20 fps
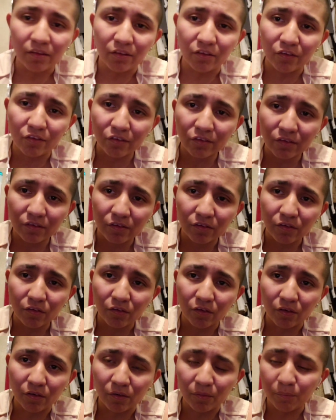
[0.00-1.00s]
this
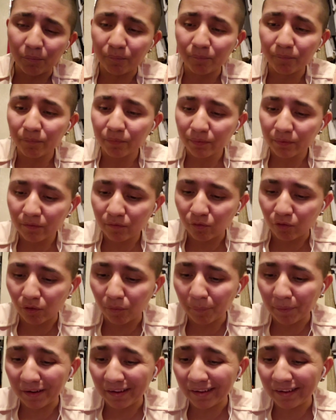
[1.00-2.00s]

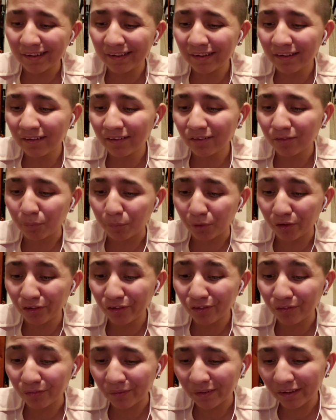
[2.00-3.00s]
for my head
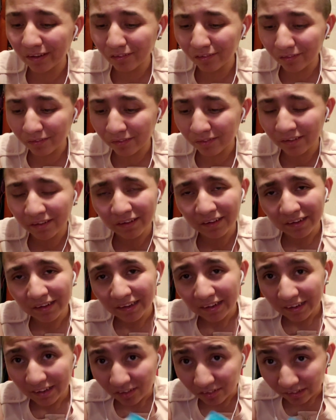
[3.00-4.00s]
moisturizer,
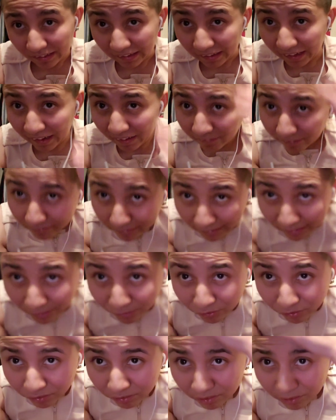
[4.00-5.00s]
because like I have
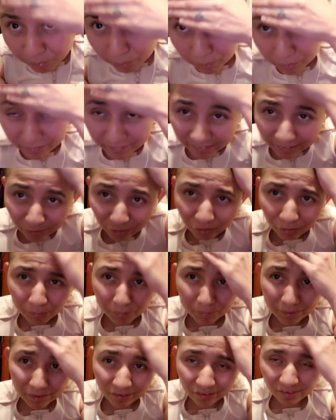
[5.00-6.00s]
dandruff, but they
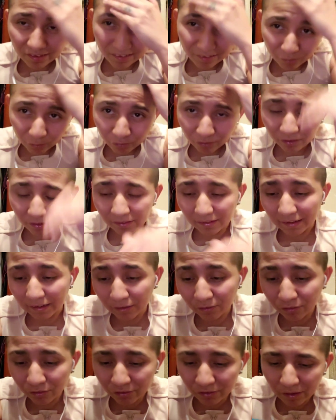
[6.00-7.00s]
told me instead of using
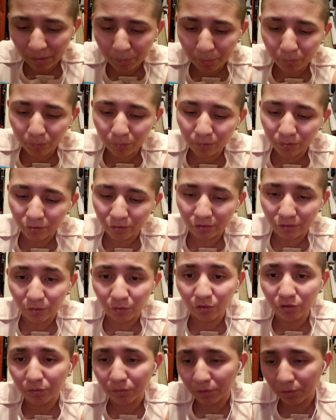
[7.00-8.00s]
dandruff shampoo to
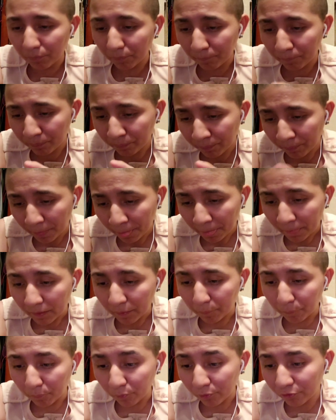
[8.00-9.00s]
use
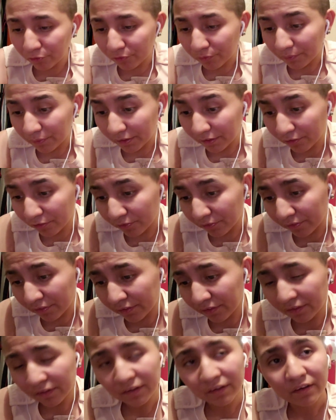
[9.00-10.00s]
moisturizer.
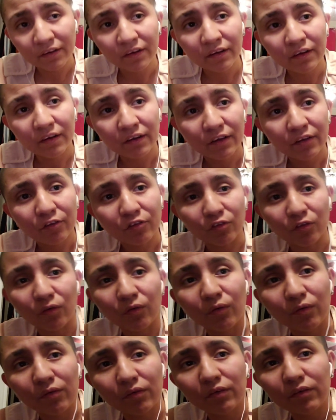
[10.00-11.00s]

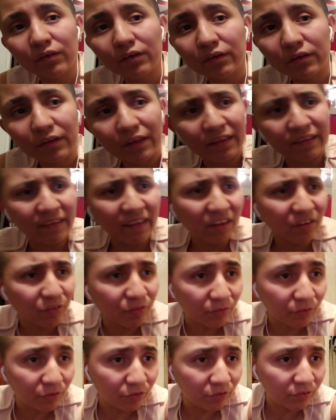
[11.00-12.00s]
So, and
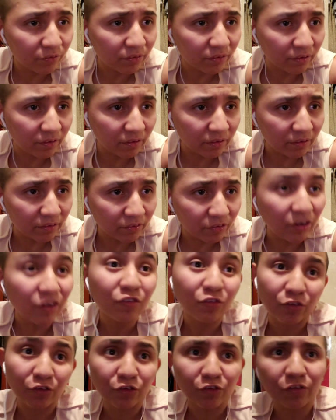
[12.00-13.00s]
that's
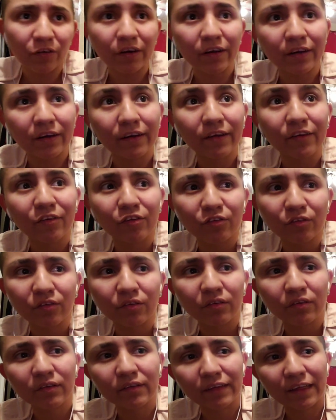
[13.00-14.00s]
for dry hair.
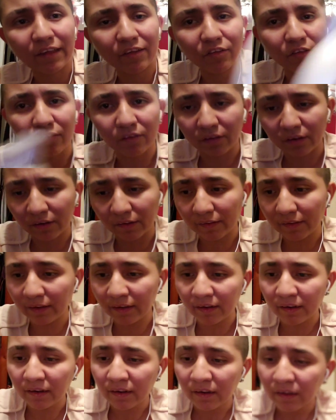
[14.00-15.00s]
So that's good. And
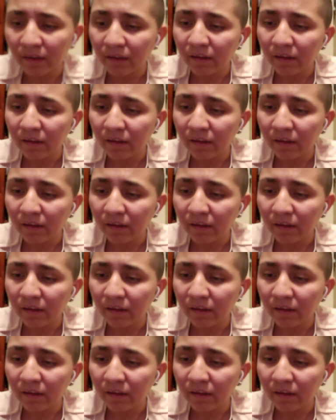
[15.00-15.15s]
then